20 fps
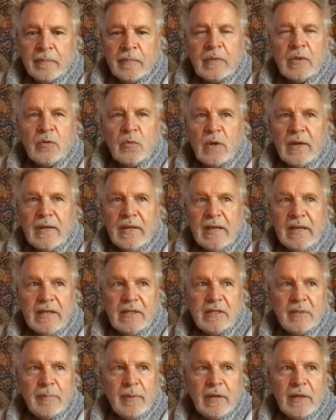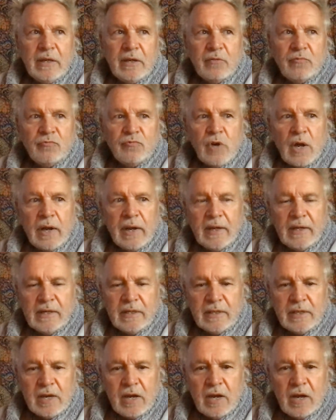Do I need to be in a rugged
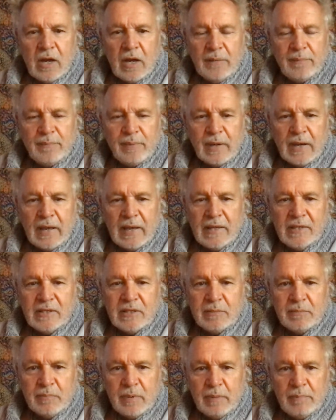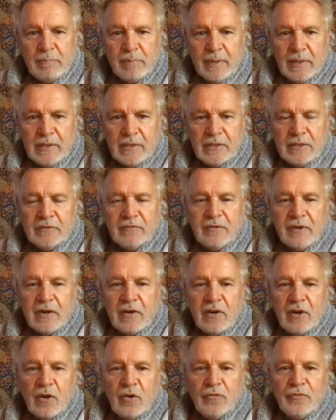and hard place and be beaten
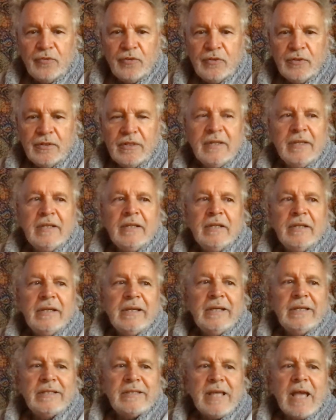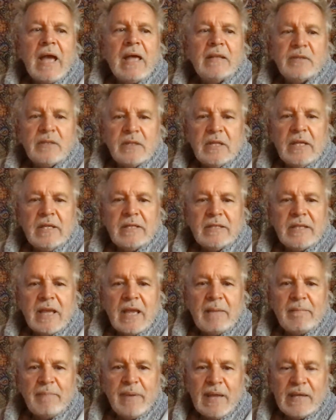very often? Is that
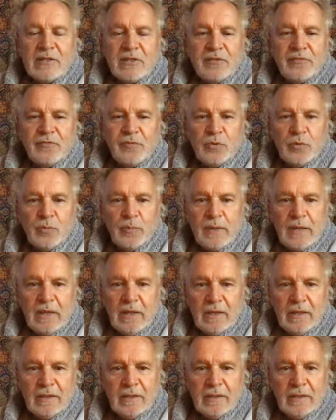better for me?